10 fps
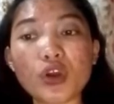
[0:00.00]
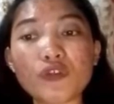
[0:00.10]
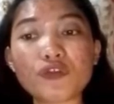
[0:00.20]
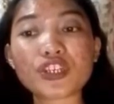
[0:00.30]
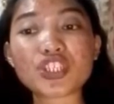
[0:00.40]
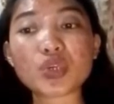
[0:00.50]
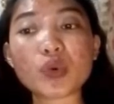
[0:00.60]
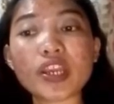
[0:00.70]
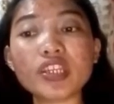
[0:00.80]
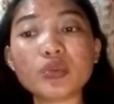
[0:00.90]
For
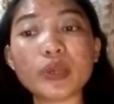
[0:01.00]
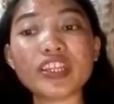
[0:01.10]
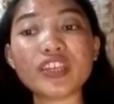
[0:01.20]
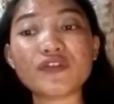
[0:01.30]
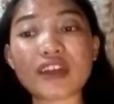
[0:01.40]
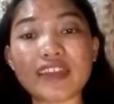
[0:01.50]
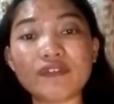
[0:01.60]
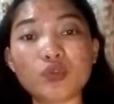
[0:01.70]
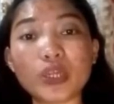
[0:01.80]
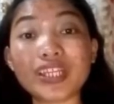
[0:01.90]
January
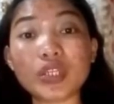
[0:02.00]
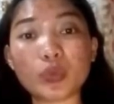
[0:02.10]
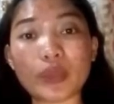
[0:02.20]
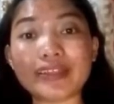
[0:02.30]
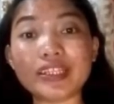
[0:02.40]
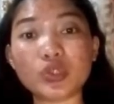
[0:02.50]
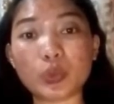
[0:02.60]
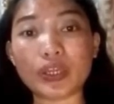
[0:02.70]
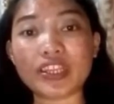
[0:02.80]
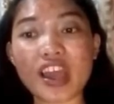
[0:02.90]
25,
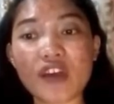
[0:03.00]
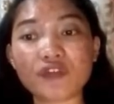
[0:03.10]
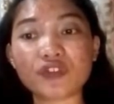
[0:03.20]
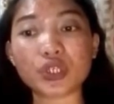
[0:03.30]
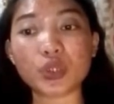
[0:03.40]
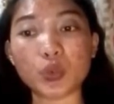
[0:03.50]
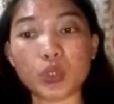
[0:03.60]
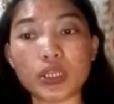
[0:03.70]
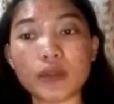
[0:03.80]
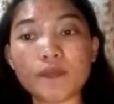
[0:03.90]
2022 in the
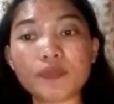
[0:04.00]
afternoon,